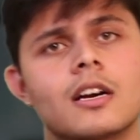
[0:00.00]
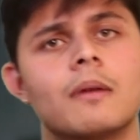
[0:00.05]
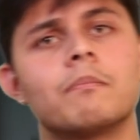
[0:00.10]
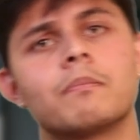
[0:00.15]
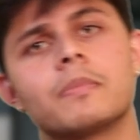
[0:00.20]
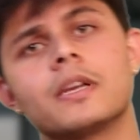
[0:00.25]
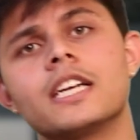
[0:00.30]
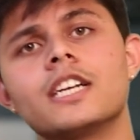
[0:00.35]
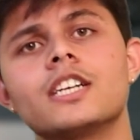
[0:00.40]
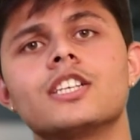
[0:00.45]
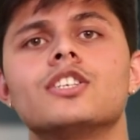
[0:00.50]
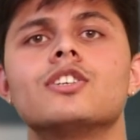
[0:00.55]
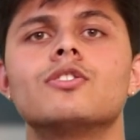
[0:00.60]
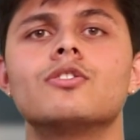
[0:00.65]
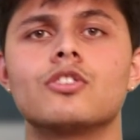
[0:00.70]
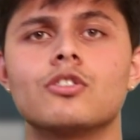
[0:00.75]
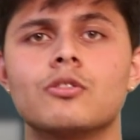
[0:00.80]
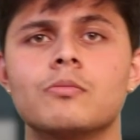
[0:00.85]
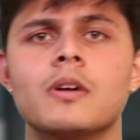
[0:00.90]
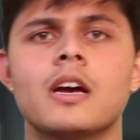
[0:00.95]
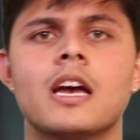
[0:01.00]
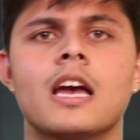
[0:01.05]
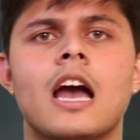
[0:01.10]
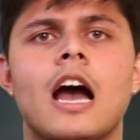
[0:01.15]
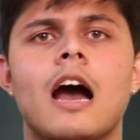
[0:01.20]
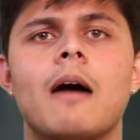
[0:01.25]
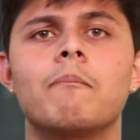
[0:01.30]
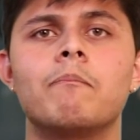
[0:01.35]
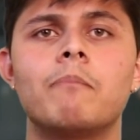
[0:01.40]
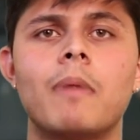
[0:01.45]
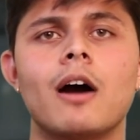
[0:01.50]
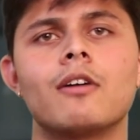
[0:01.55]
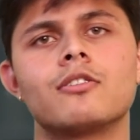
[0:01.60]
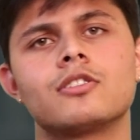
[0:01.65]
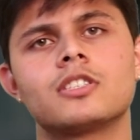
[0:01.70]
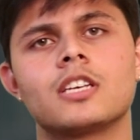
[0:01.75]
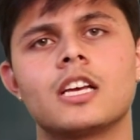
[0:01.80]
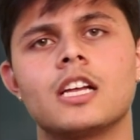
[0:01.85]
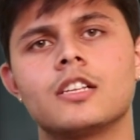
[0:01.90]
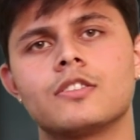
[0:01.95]
complete YouTube
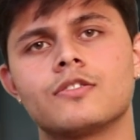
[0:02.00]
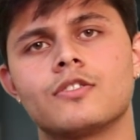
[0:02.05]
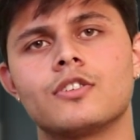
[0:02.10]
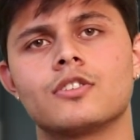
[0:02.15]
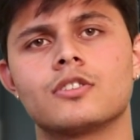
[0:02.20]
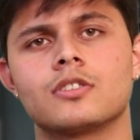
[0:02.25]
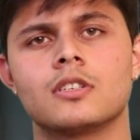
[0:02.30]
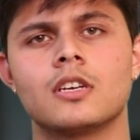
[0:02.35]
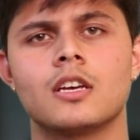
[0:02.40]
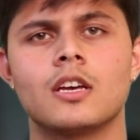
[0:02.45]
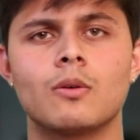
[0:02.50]
about Salesforce,